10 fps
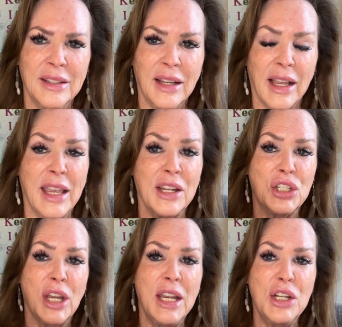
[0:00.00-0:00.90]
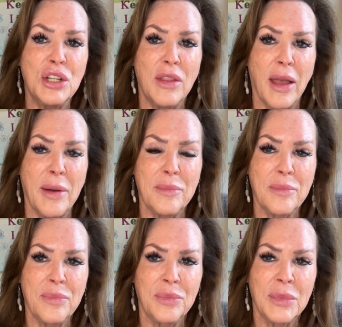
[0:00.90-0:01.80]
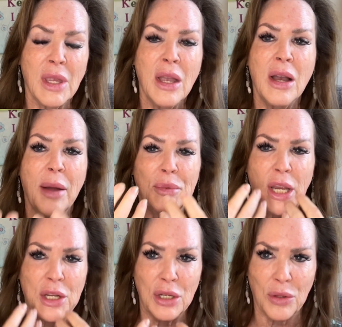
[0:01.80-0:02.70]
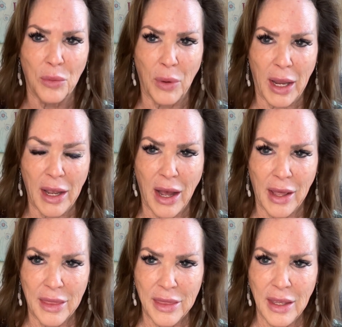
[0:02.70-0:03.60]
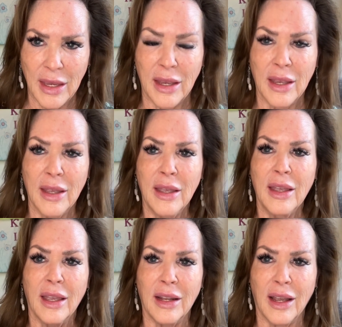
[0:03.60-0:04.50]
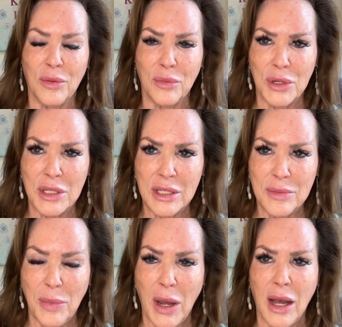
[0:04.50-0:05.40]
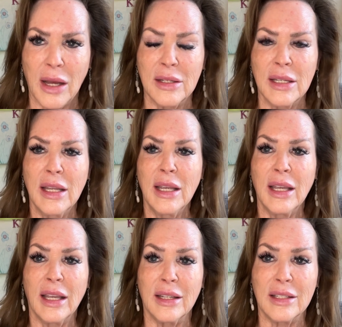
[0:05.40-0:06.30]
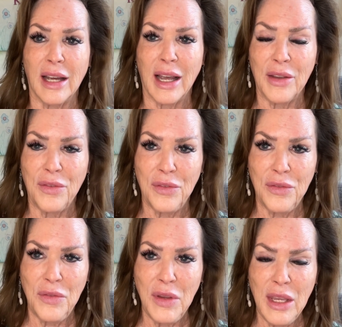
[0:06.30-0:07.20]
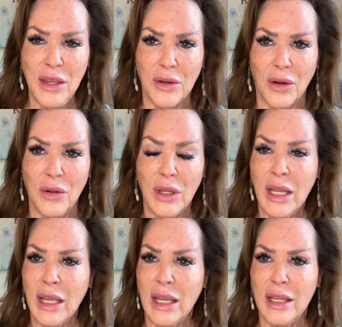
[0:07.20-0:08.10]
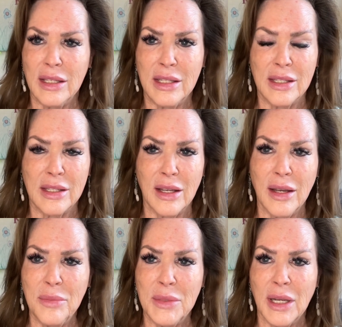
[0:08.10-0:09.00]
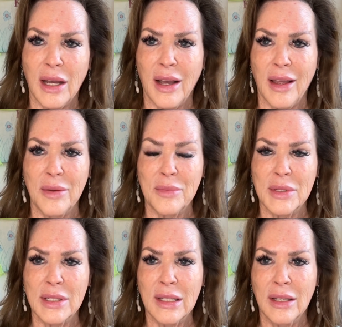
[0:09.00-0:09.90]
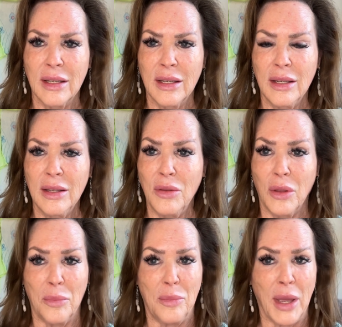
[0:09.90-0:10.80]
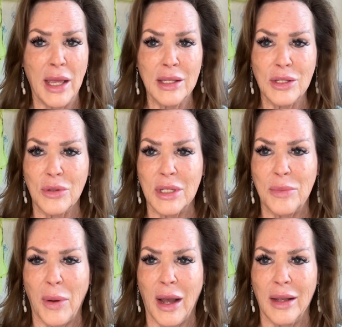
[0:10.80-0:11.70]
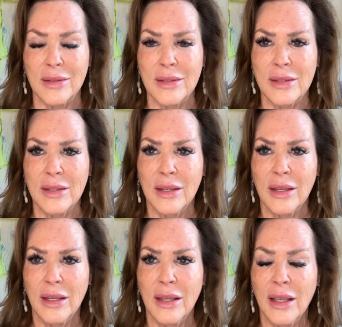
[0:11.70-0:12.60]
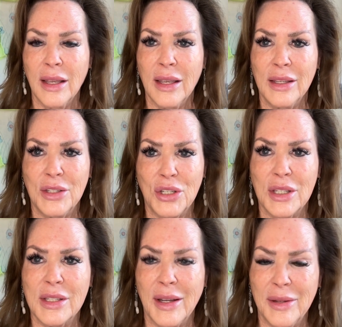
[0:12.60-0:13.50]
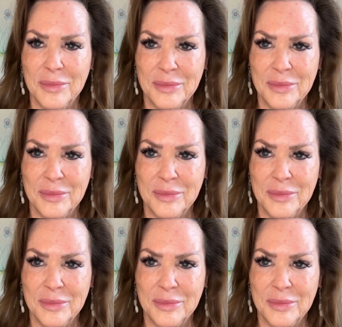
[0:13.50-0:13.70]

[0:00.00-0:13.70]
I can't change them. I'm changing the way I think and I respond and I feel. And sometimes the best response is just a